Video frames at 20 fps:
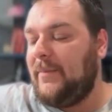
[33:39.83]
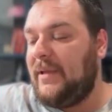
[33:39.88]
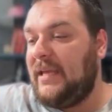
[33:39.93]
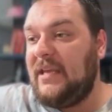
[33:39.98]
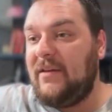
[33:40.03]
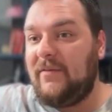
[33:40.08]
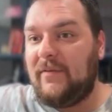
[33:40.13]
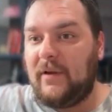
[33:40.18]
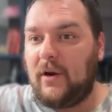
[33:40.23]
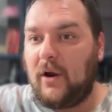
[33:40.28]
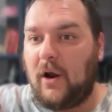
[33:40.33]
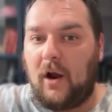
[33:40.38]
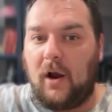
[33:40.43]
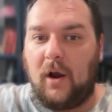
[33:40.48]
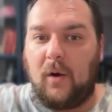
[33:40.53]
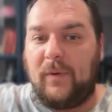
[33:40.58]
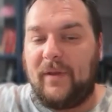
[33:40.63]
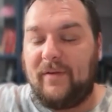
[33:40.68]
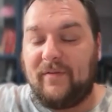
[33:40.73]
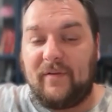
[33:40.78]
Even
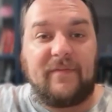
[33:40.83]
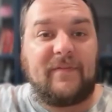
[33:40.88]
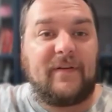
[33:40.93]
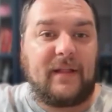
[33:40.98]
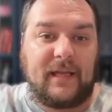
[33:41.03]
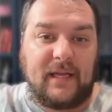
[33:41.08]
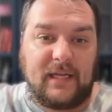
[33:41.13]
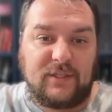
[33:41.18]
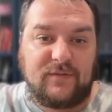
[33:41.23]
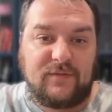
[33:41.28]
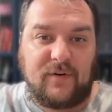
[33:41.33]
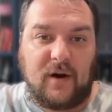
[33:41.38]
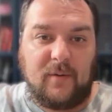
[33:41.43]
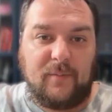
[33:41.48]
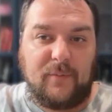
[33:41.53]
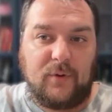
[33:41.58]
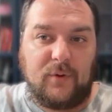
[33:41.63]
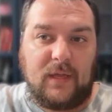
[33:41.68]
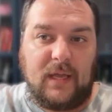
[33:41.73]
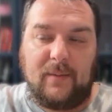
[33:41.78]
we have affiliates for our
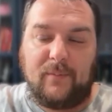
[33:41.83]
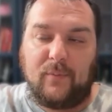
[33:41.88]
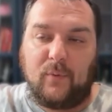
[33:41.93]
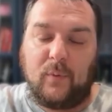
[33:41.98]
boot camp.